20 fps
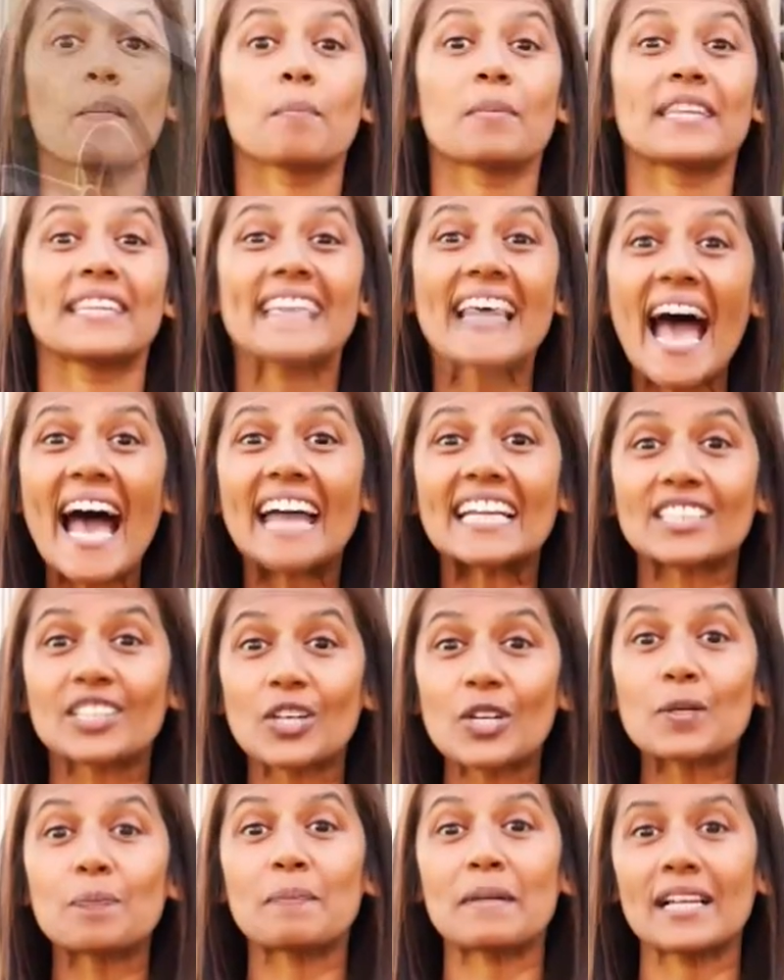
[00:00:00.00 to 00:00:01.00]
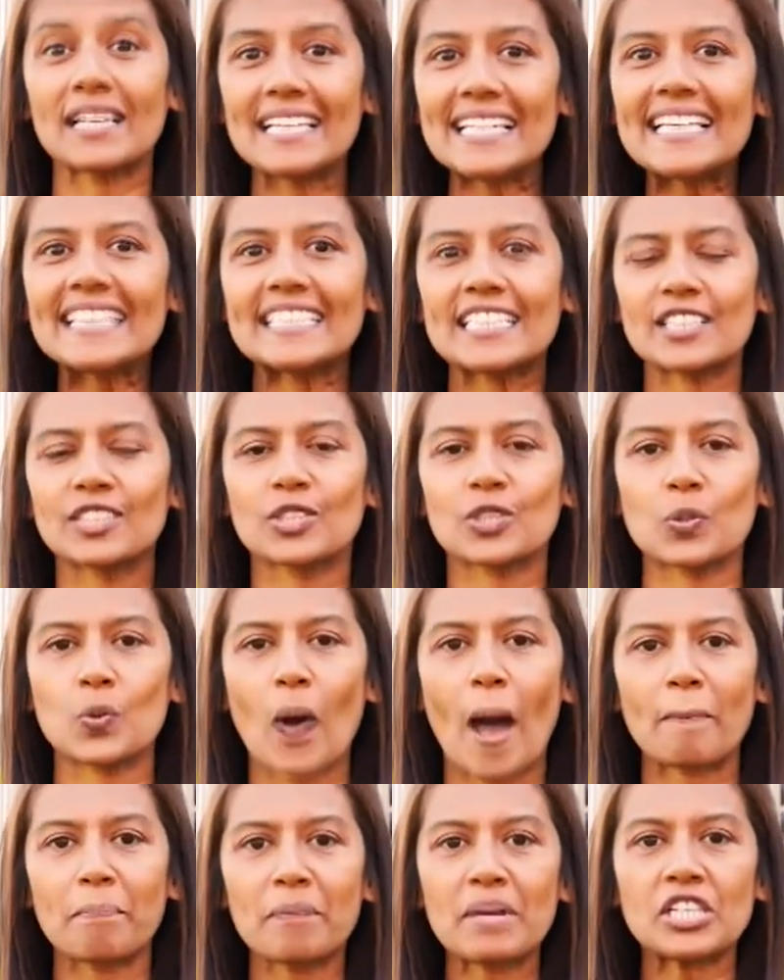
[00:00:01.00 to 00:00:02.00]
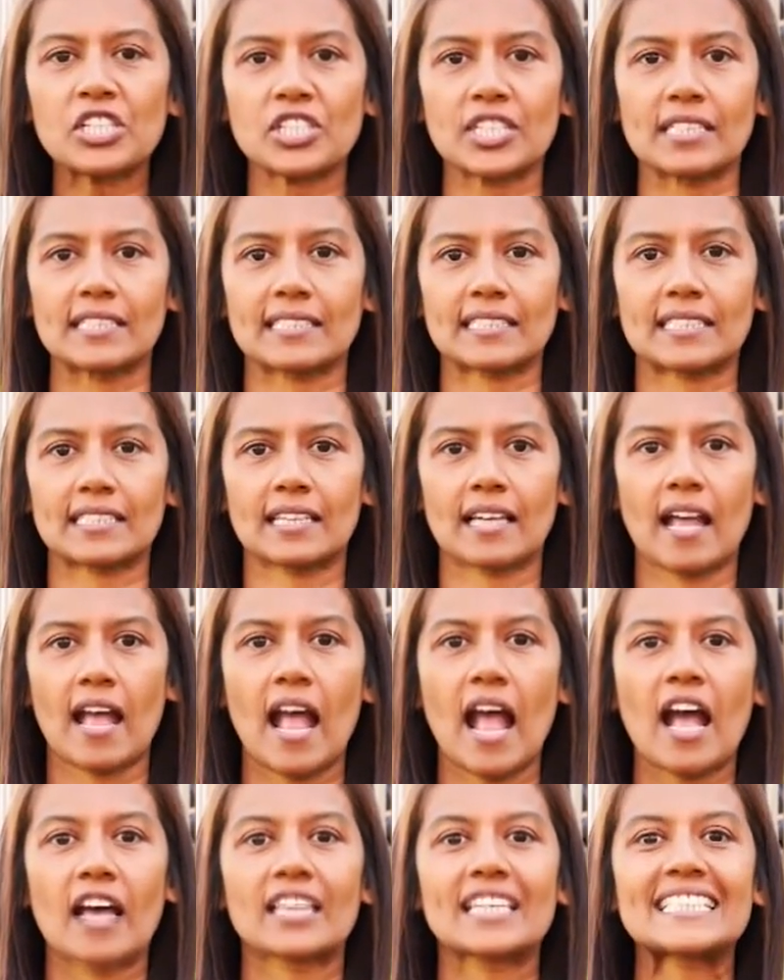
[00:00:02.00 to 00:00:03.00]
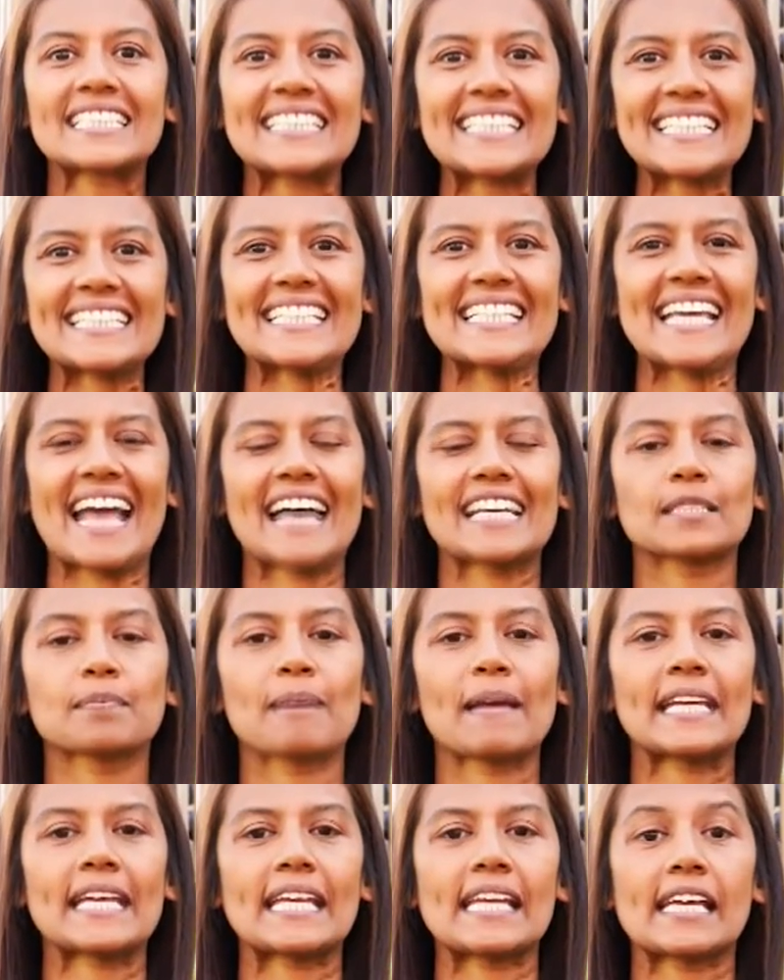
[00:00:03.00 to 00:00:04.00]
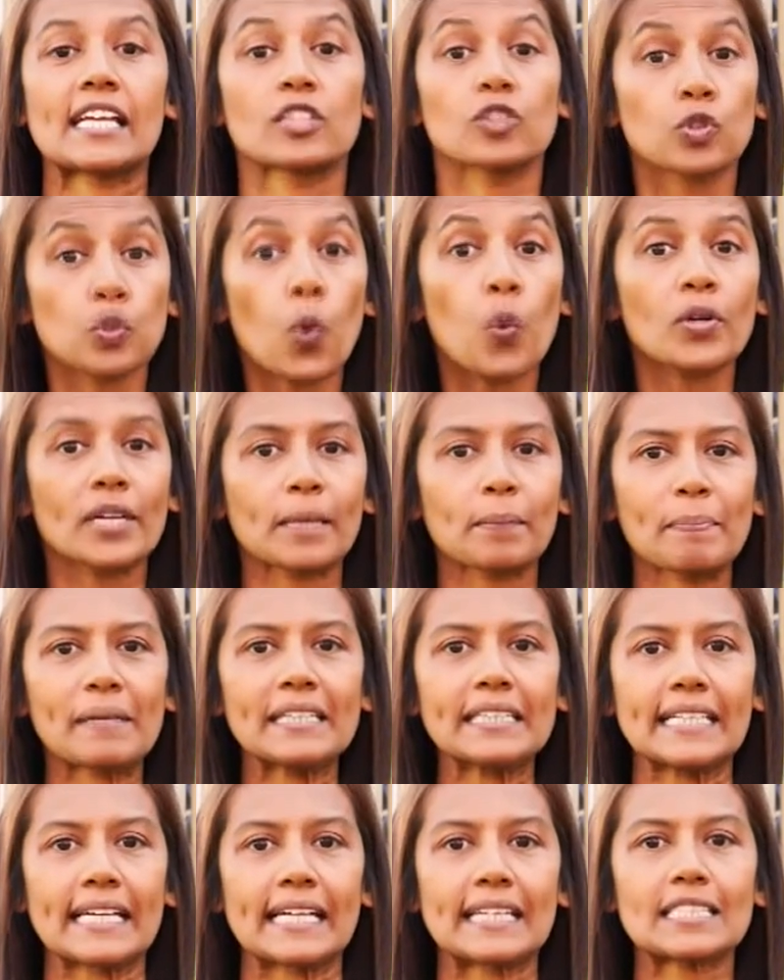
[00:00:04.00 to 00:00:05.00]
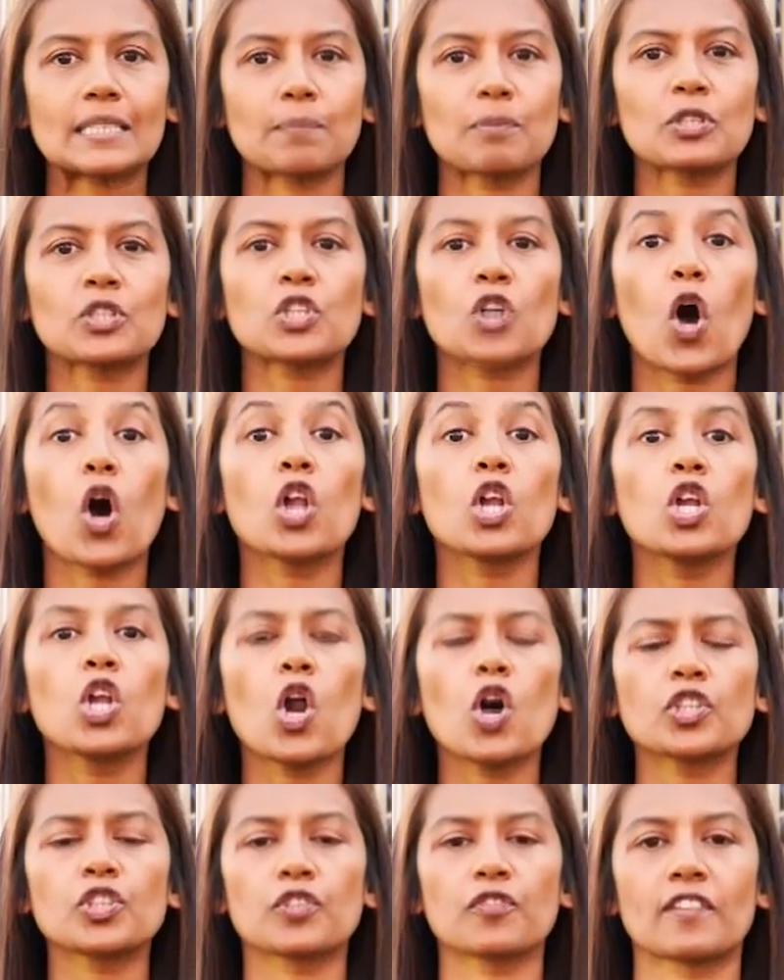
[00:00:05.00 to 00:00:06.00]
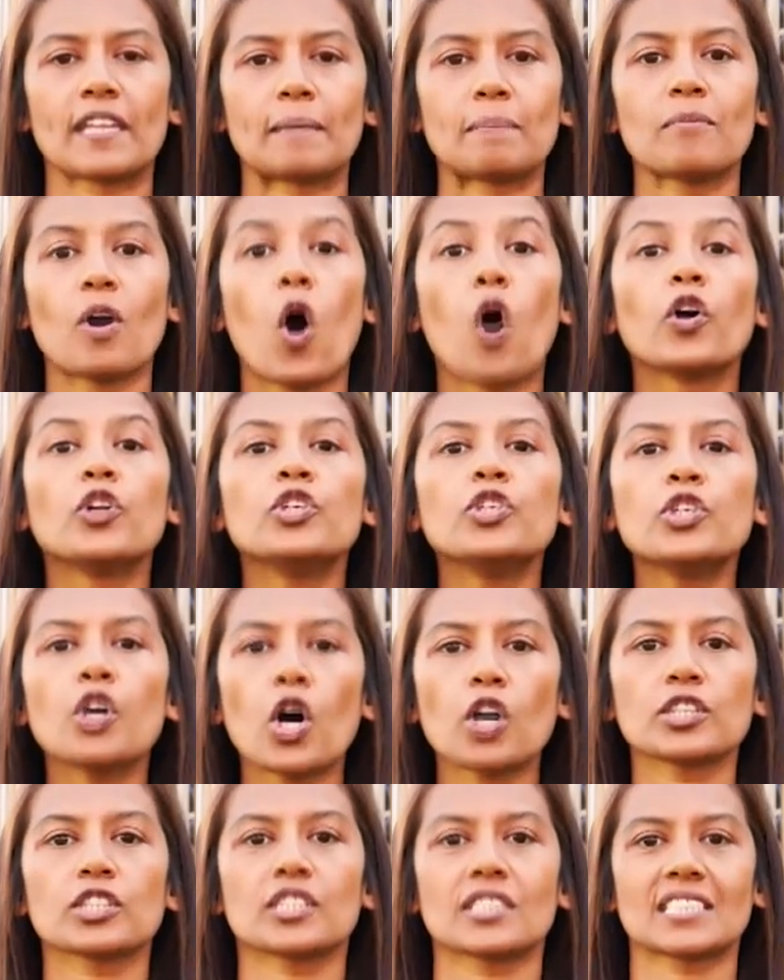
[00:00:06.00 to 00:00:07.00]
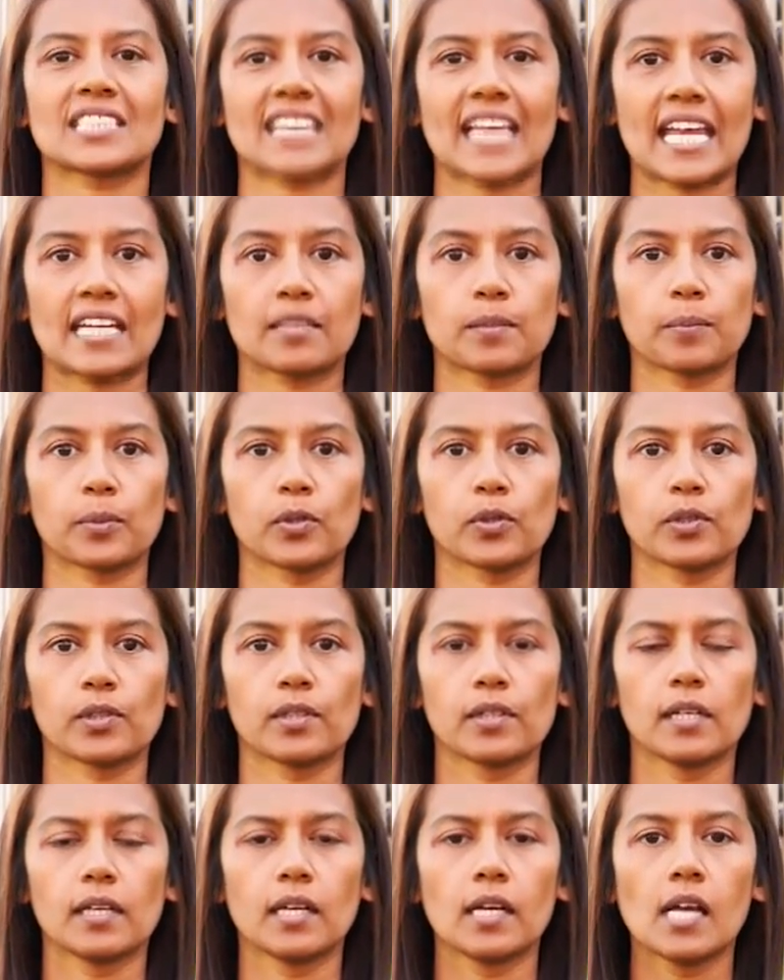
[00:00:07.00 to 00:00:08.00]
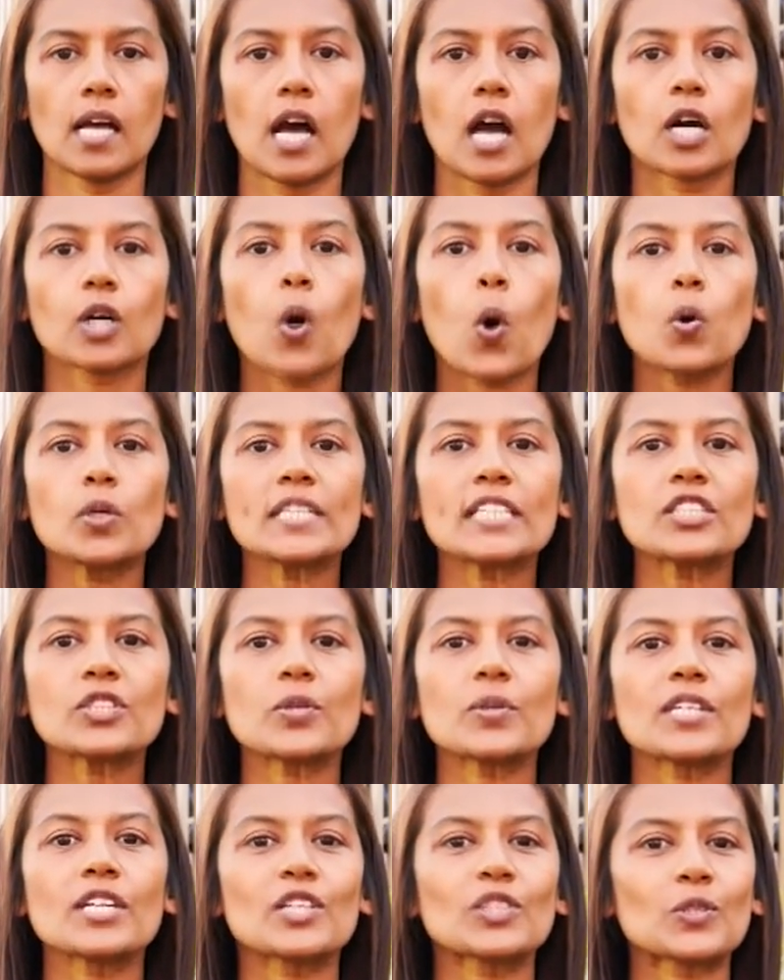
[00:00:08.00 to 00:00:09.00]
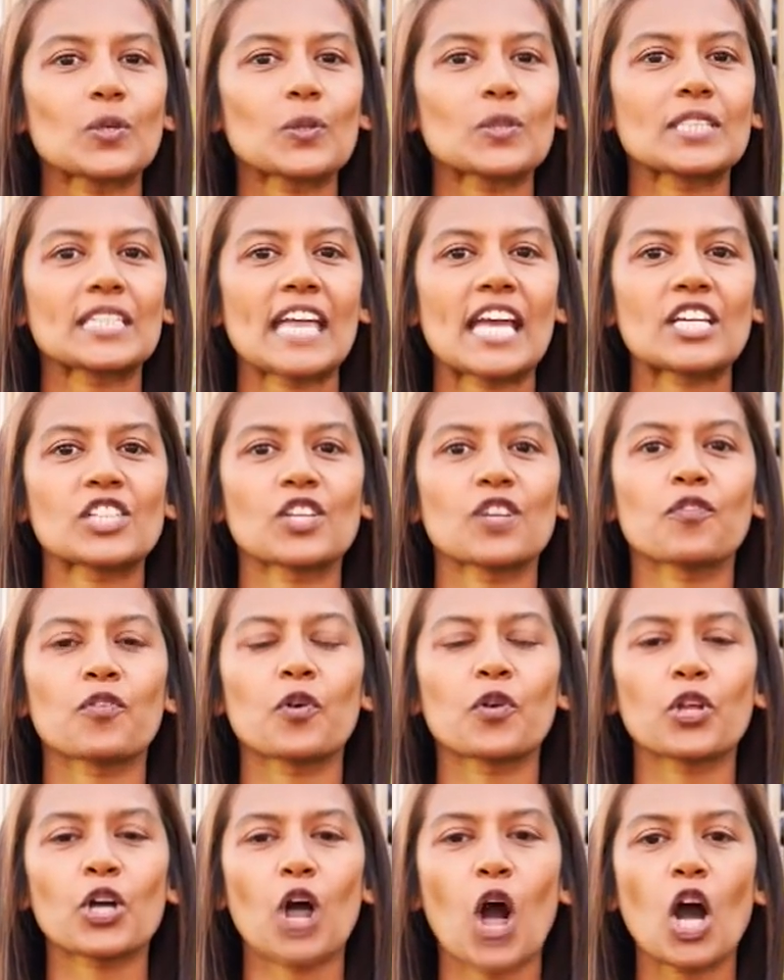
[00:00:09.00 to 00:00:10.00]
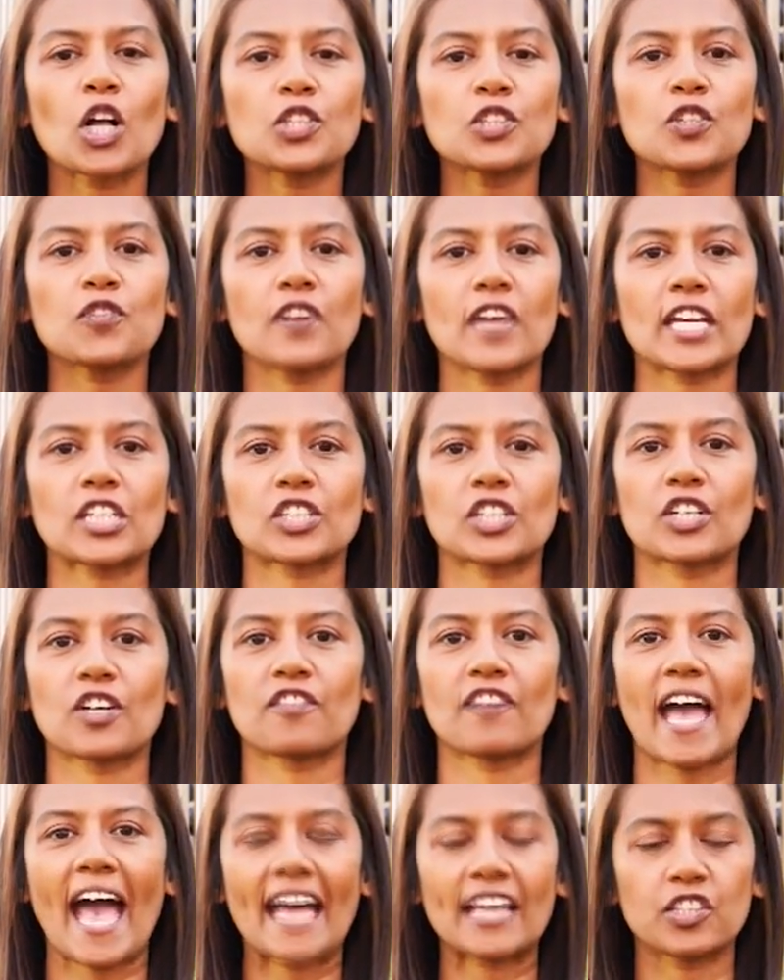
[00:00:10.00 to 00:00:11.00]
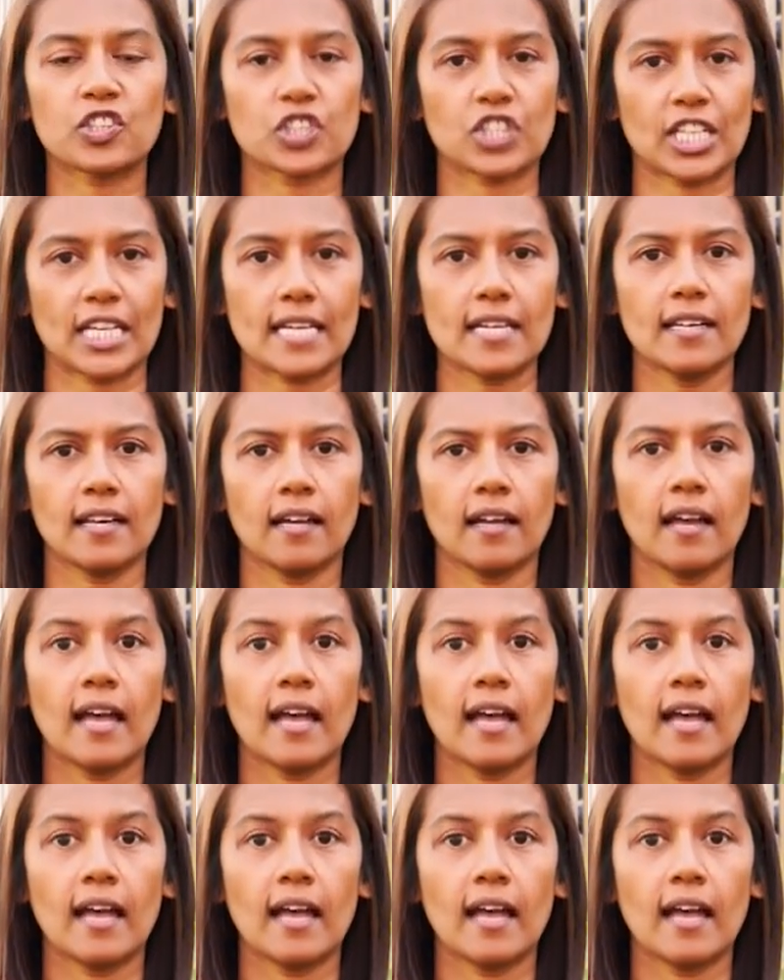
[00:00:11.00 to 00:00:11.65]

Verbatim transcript: But that could be a little too ambitious. The city has many historic buildings, but a lot of them are not sustainable. According to the Association for the Conservation of Energy,